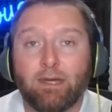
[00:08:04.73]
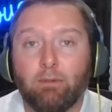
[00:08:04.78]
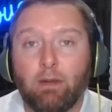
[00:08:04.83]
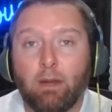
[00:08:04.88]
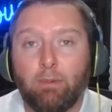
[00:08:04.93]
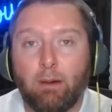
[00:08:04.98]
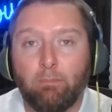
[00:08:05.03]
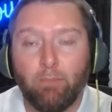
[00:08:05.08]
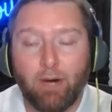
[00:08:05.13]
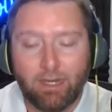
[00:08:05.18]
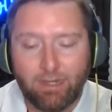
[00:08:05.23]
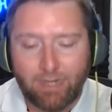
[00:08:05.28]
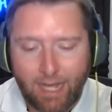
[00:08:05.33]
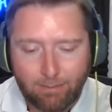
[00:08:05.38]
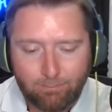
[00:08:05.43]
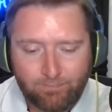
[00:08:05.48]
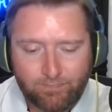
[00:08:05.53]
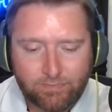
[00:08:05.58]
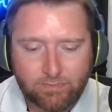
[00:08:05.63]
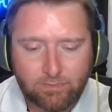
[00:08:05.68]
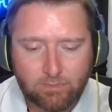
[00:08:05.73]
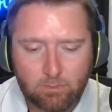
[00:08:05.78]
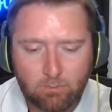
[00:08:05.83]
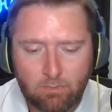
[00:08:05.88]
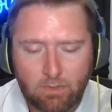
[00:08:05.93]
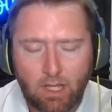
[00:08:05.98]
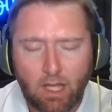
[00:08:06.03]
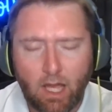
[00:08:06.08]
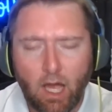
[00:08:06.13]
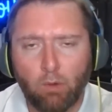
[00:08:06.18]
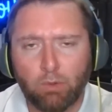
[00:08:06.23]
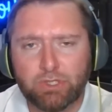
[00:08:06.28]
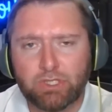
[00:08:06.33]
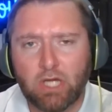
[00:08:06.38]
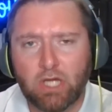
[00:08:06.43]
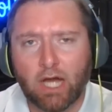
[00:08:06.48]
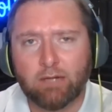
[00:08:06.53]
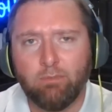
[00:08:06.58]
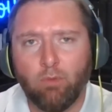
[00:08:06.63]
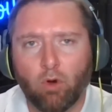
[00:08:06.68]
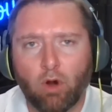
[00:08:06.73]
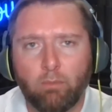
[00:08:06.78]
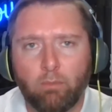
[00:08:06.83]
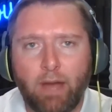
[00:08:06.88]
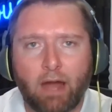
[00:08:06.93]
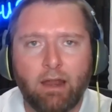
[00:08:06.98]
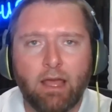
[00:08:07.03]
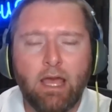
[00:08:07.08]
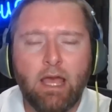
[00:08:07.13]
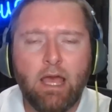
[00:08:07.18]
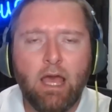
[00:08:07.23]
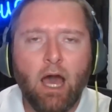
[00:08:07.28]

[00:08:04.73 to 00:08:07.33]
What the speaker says: Coming up on Monday, I will talk more about